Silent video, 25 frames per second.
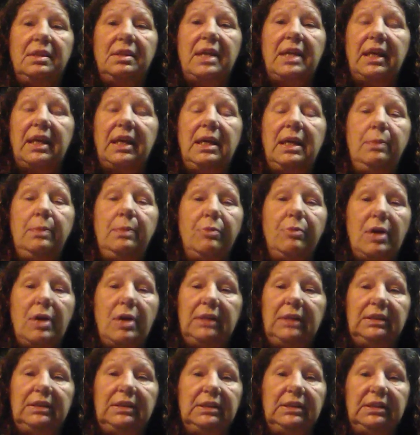They keep
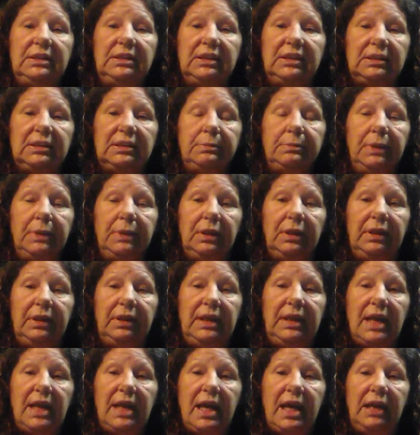raising the
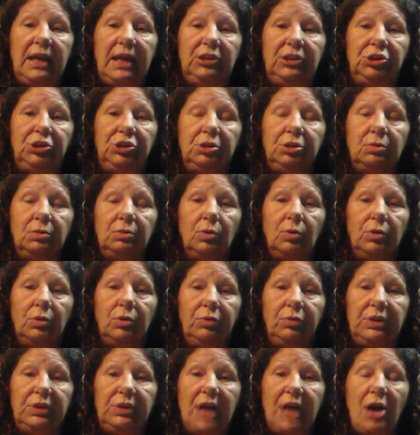disability age, or
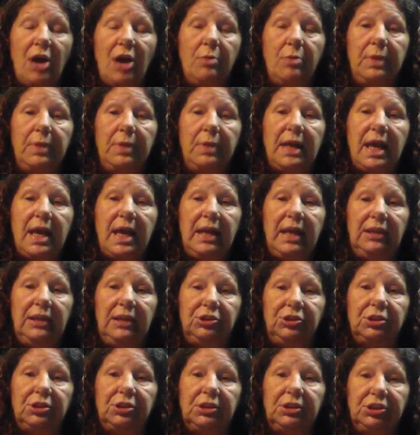the retirement
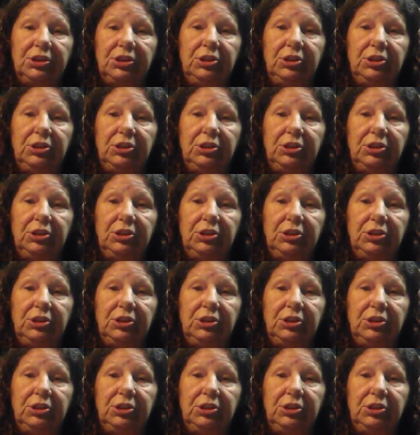age,